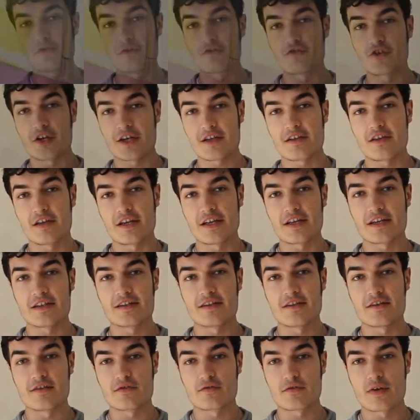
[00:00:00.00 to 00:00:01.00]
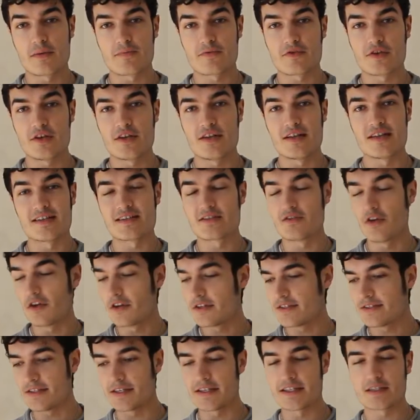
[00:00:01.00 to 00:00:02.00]
to check the link in the description. It's
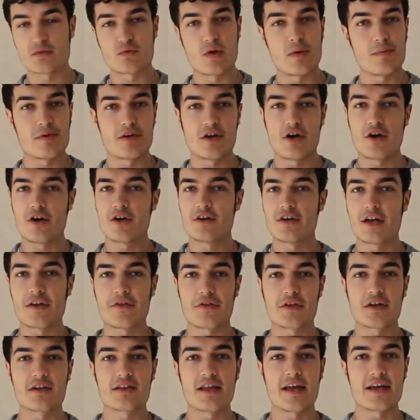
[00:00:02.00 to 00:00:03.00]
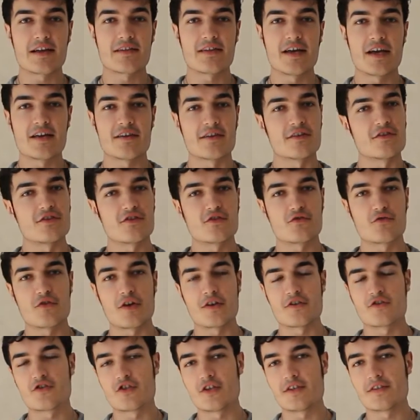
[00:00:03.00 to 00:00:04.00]
not a sales webinar, nothing like that. It's
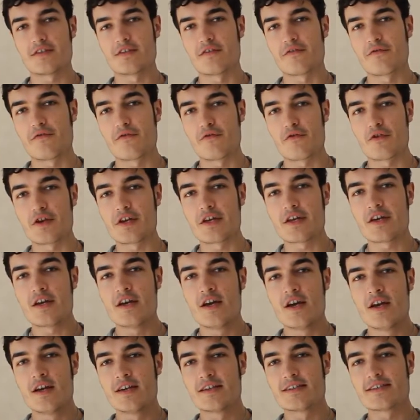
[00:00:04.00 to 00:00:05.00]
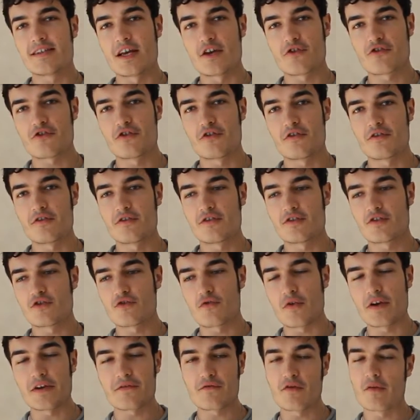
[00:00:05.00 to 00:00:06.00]
just a free session
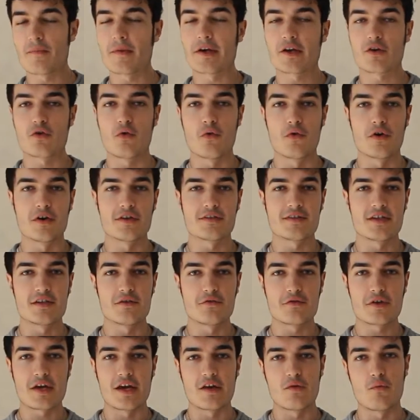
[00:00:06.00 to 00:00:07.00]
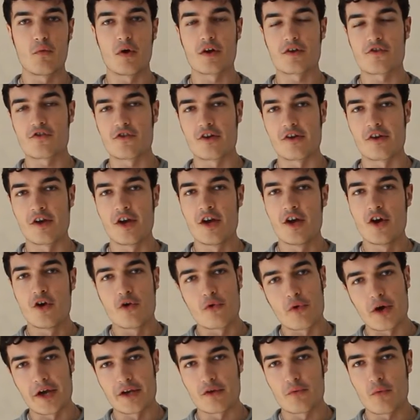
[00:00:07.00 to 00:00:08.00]
straight from my course, and you can watch it
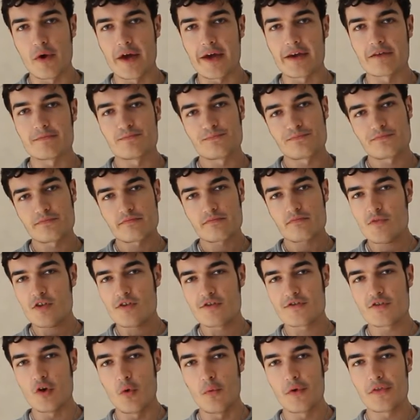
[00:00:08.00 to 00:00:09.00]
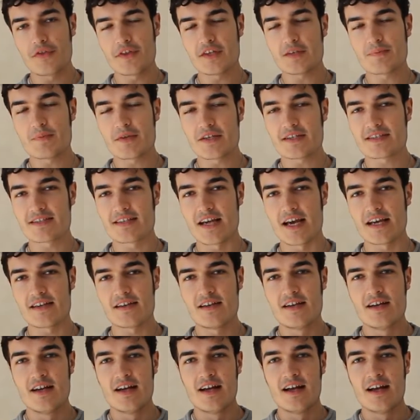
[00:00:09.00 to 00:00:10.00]
right away. So, with this being said,